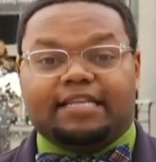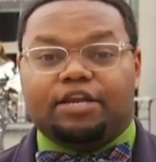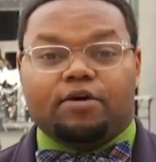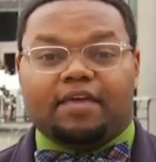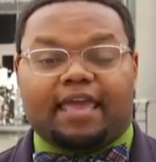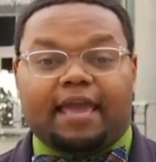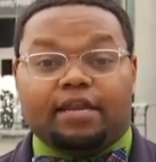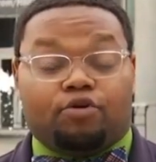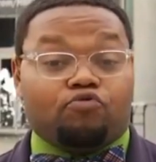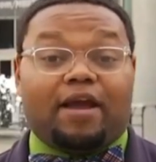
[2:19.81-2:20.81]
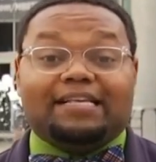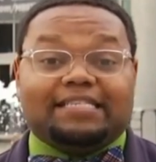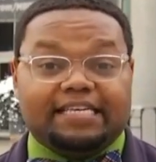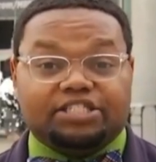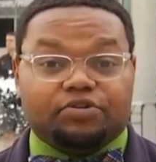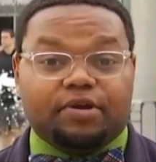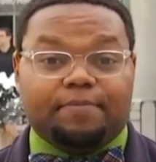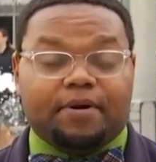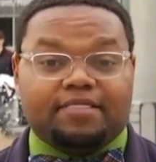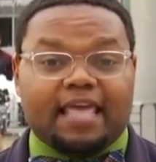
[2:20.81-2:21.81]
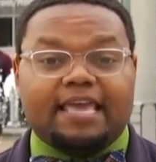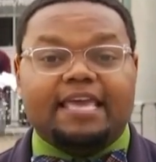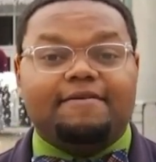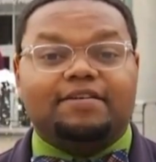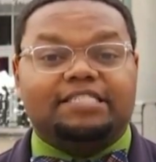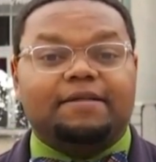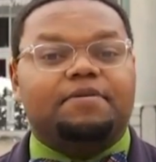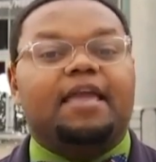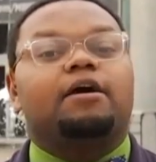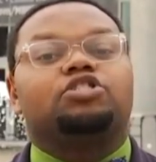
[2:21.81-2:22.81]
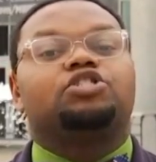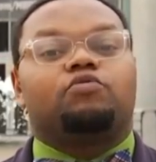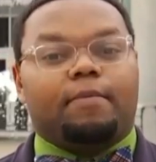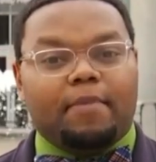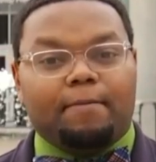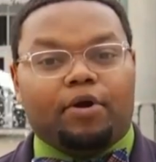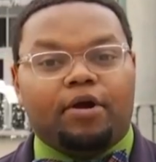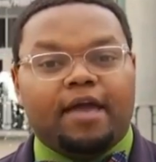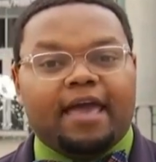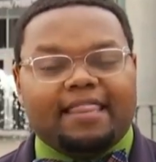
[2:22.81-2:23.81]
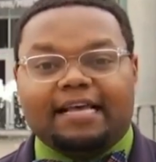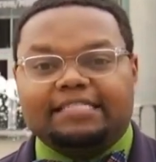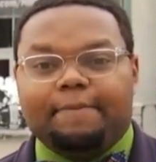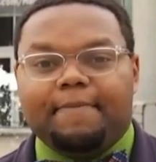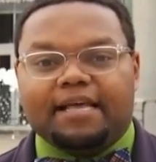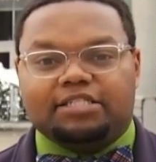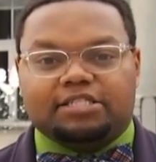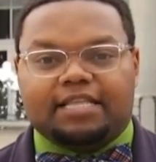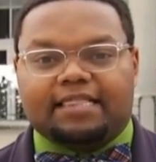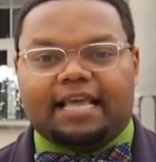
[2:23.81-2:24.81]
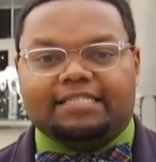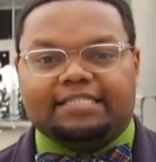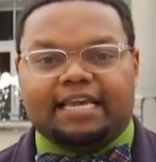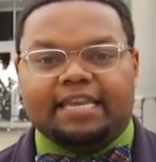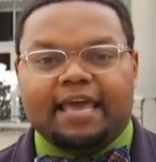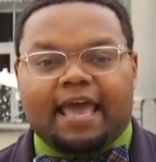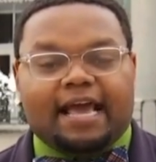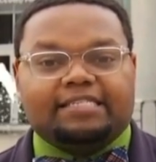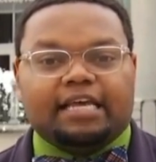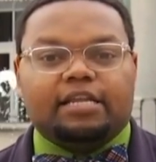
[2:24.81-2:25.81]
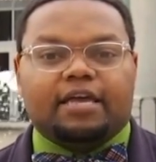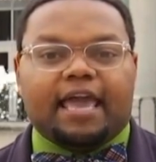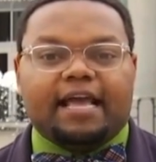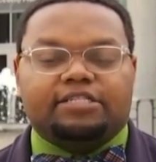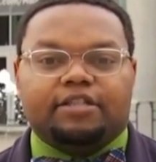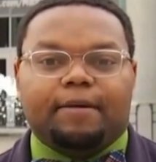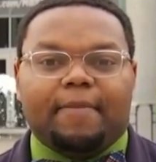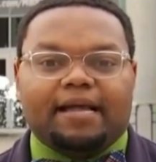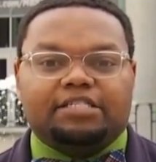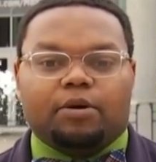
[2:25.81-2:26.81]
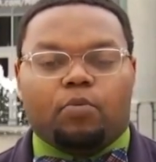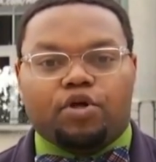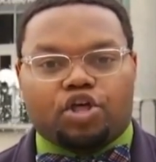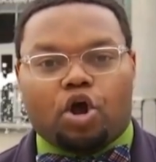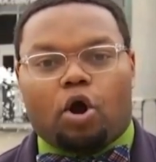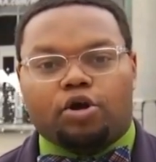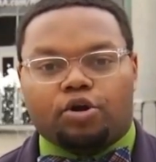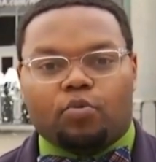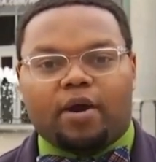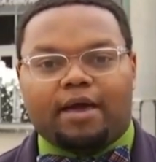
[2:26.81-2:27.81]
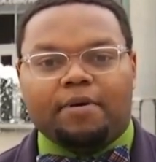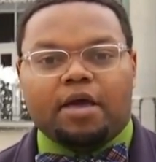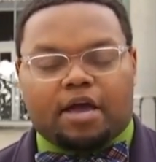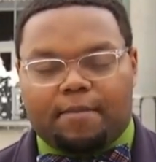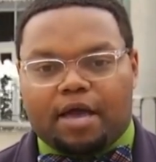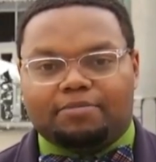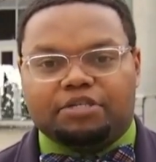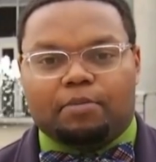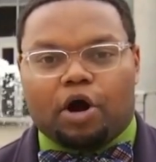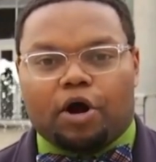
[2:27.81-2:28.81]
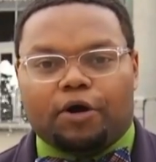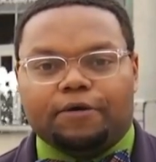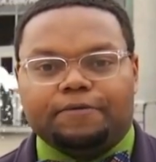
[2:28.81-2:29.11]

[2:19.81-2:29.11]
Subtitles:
They know they can't erase history, but they can give us something else to remember. And that's the message that they sent as they look ahead to their matchup with Gardner-Webb coming up tomorrow.